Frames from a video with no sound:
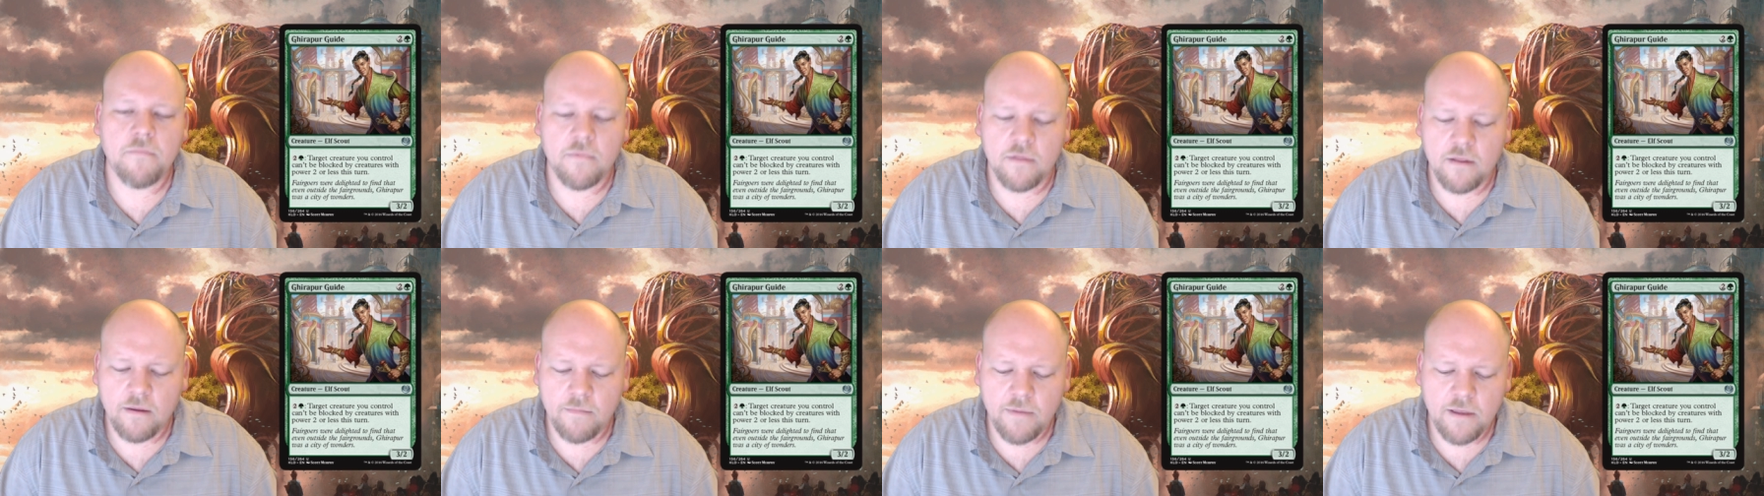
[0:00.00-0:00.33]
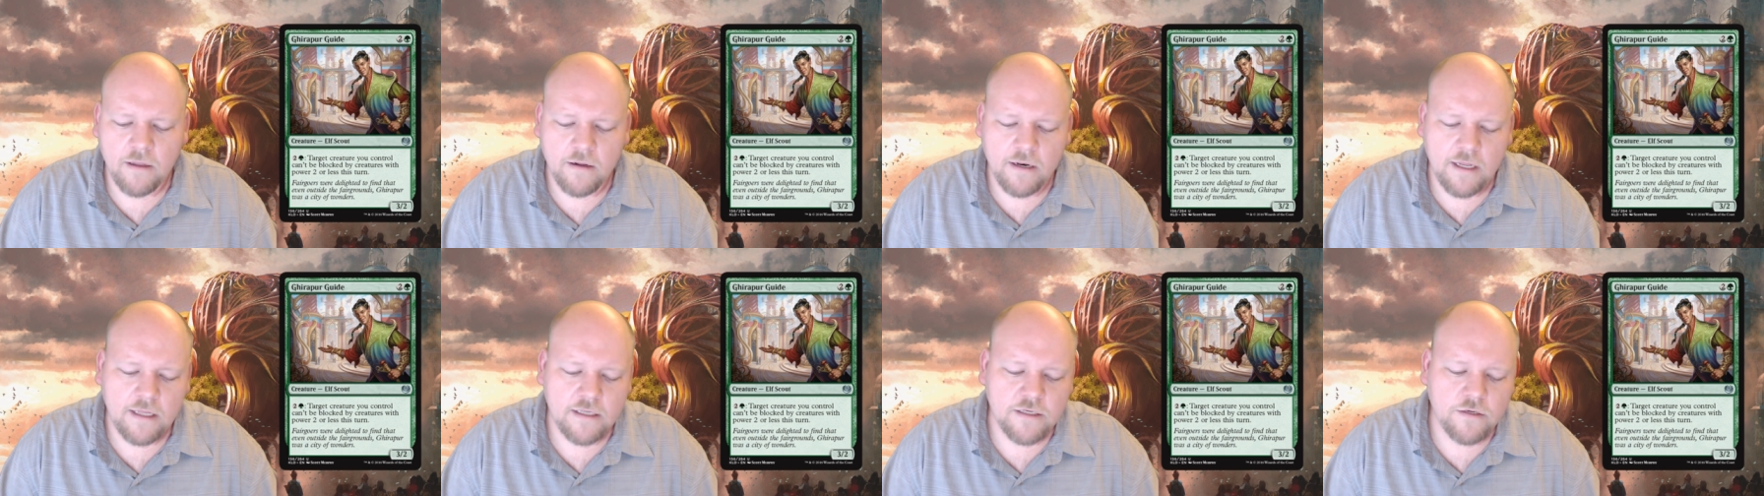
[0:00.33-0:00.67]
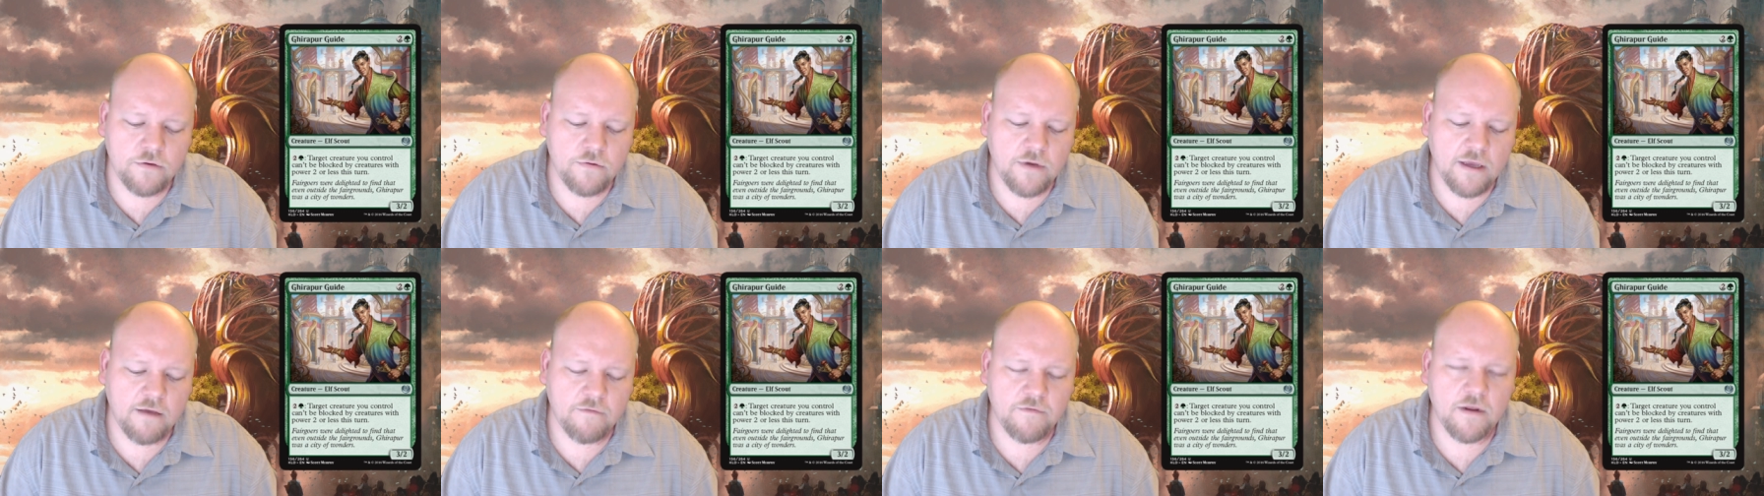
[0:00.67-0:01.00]
the ability
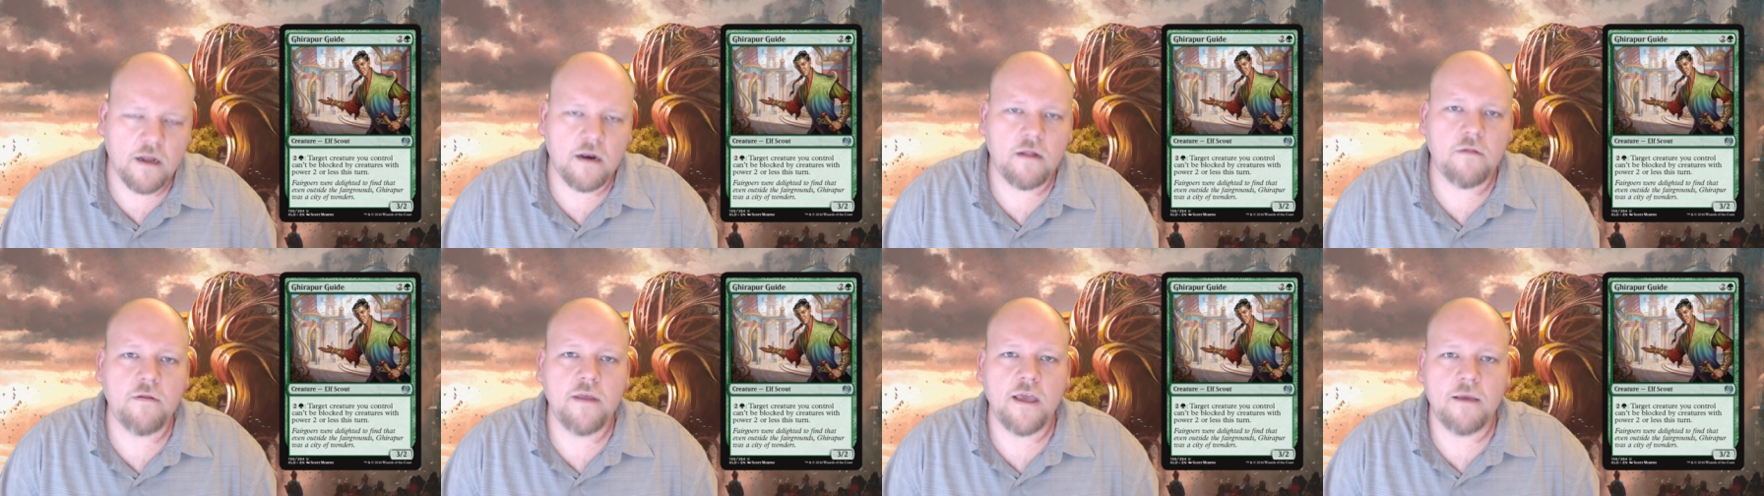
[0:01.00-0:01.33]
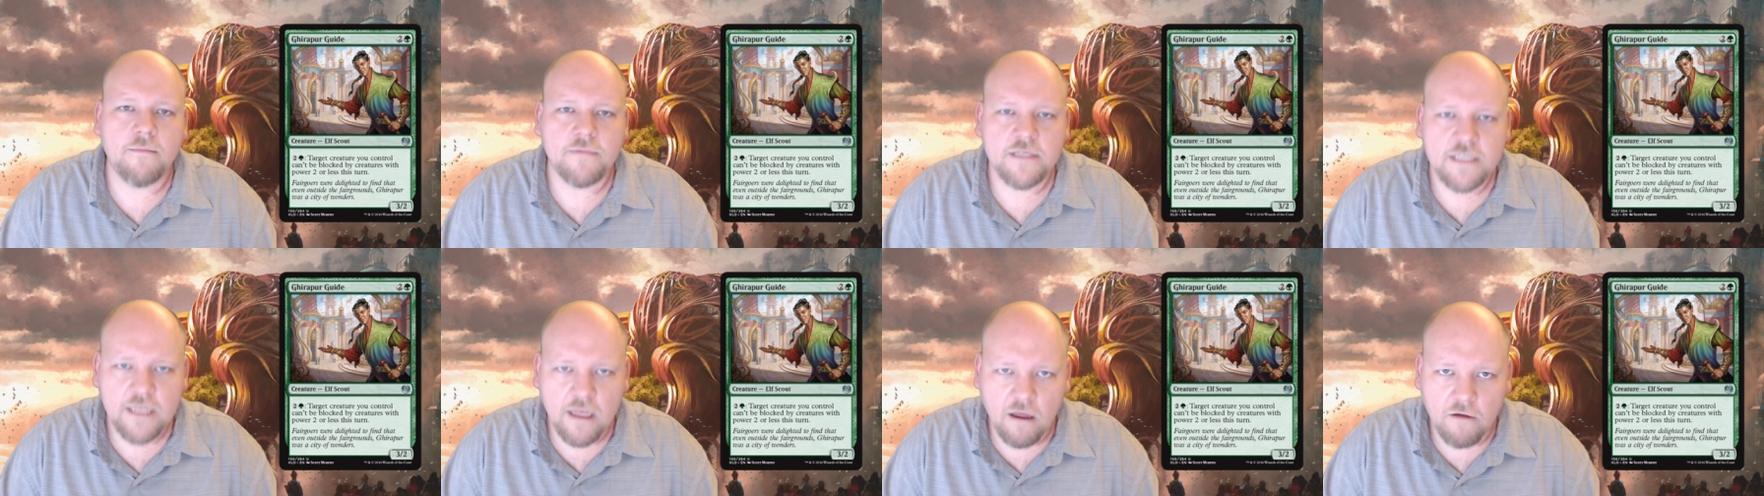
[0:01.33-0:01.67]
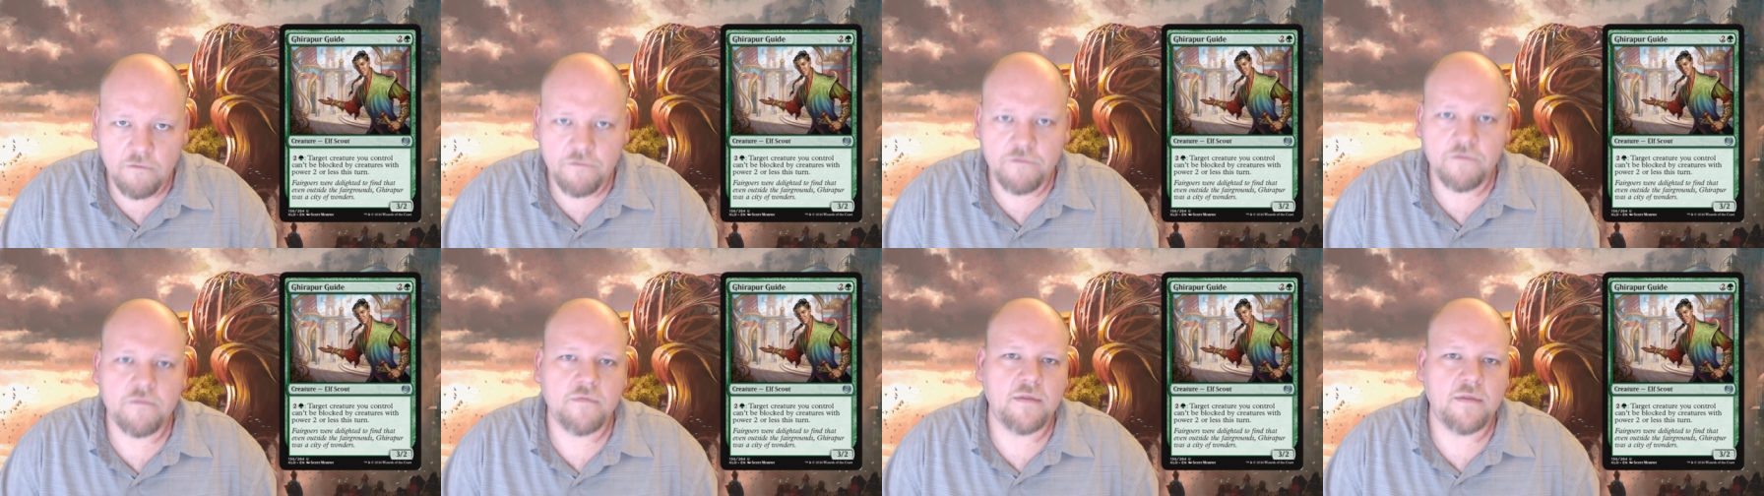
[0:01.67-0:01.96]
to give not only himself